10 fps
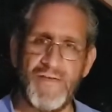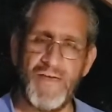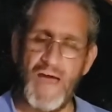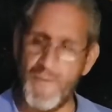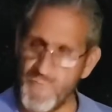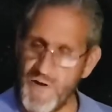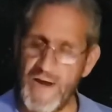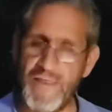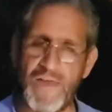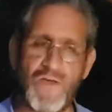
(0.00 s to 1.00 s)
I
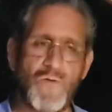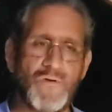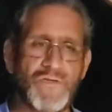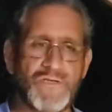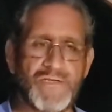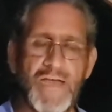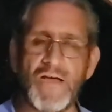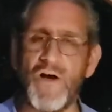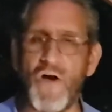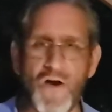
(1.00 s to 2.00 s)
pray that you would just take
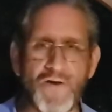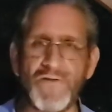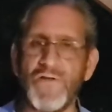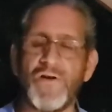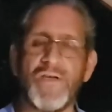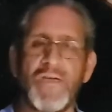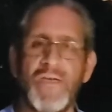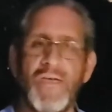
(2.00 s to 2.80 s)
a hard look